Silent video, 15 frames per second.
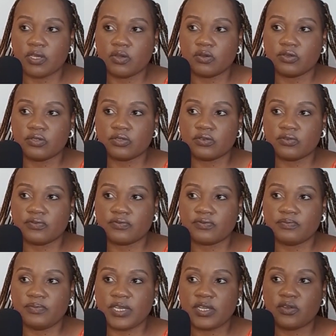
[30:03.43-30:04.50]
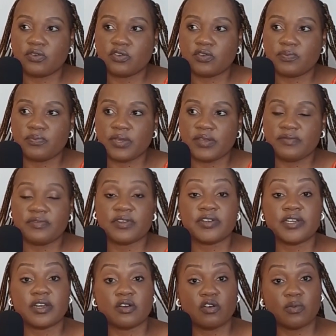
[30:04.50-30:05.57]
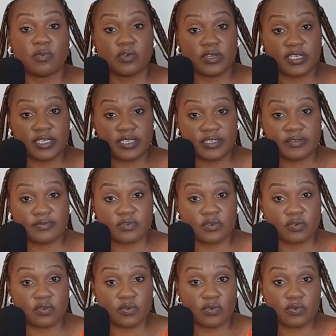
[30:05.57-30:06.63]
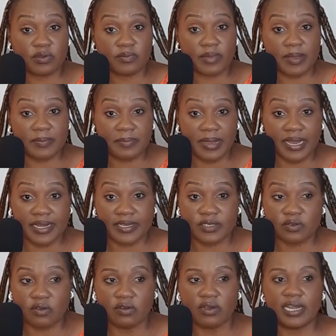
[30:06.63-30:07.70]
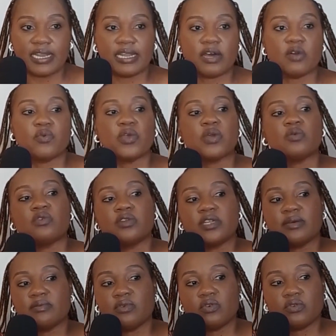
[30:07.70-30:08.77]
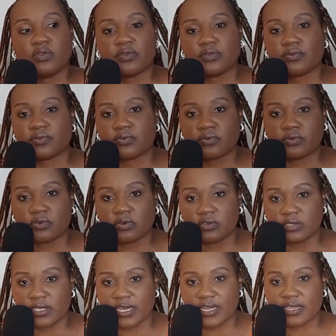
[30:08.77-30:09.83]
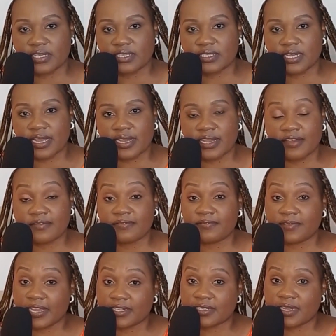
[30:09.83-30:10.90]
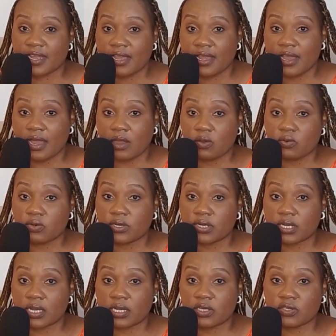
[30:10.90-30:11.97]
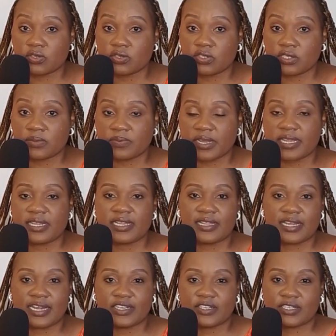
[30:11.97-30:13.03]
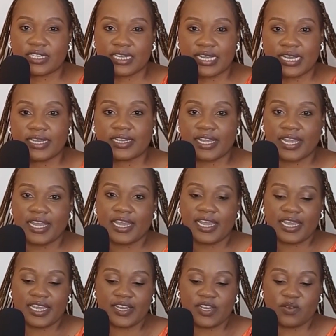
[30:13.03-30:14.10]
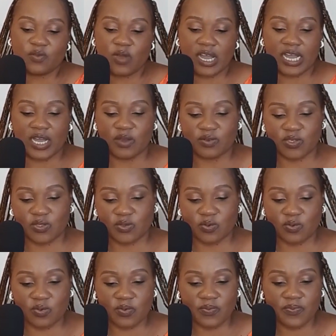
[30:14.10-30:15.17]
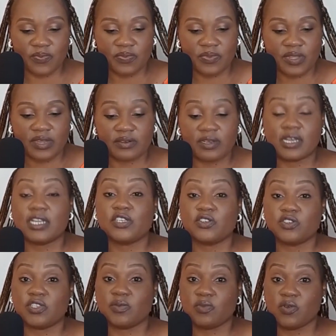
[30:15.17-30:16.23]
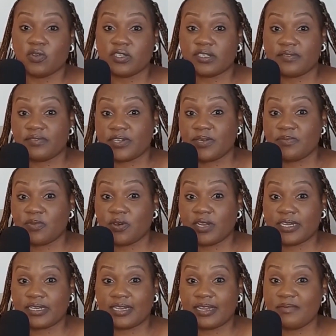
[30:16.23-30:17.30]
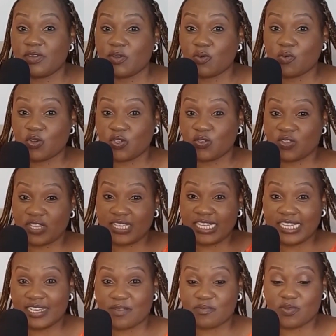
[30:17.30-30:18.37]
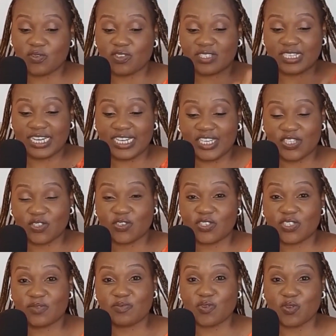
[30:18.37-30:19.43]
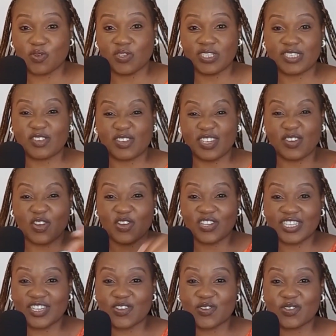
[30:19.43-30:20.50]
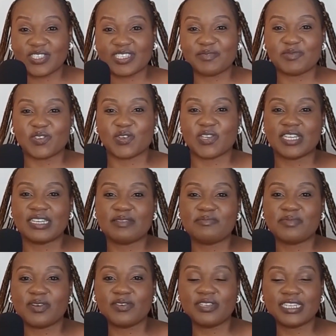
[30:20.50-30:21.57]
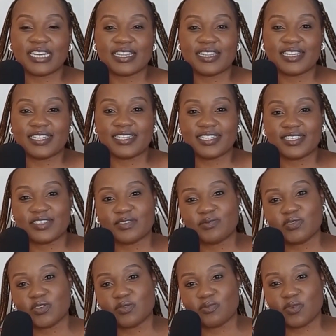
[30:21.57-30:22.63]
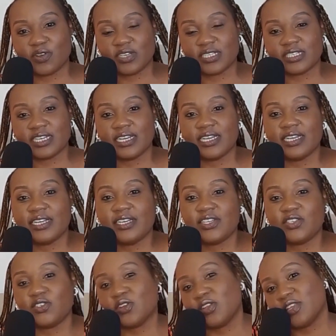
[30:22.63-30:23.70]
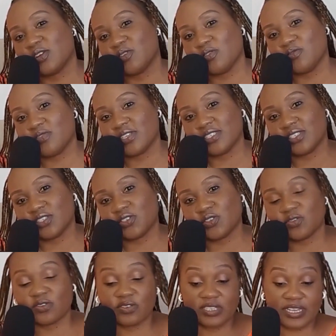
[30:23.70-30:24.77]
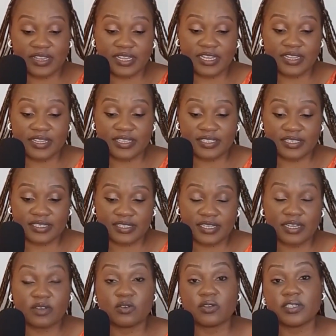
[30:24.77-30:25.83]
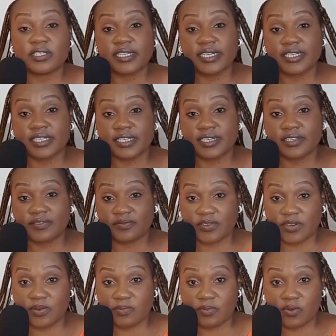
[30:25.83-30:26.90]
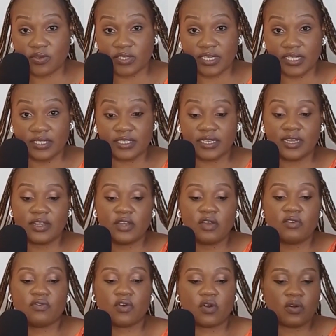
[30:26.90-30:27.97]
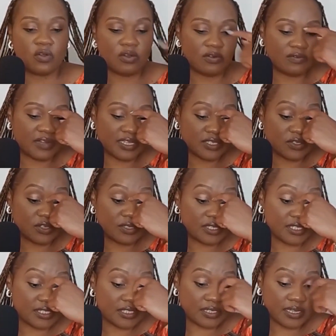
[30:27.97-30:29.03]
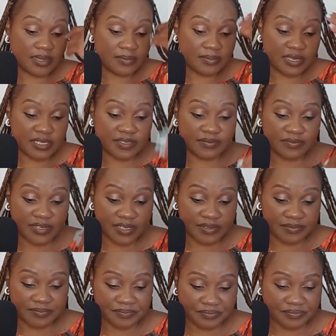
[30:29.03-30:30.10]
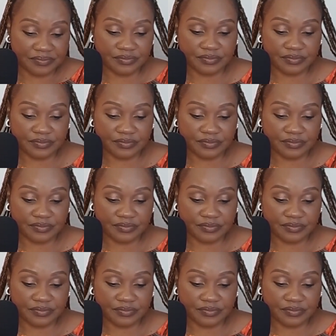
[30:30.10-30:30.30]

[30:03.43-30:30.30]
because of me not being very accommodative or not doing my part or allowing what I'm going through on the other side affect a good relationship. And in that regard, it didn't work out. So relationship goals are very important. Let me know what you think about relationship goals, and all the goals I'm talking about at the description box. Join the conversation, because I think this goal setting is very important for all of us, not this year, but even